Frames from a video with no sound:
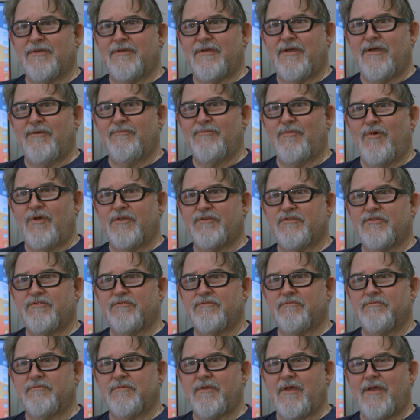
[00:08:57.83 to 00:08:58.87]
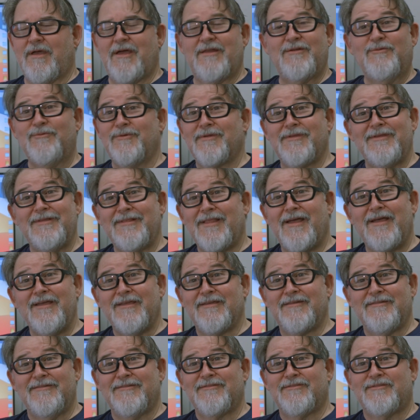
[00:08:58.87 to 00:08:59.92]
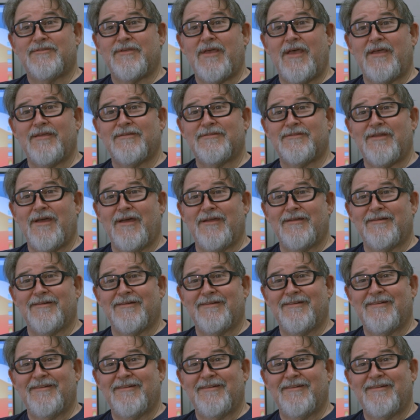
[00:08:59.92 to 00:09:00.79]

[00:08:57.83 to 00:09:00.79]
I'm watching. I don't really like Zack Snyder.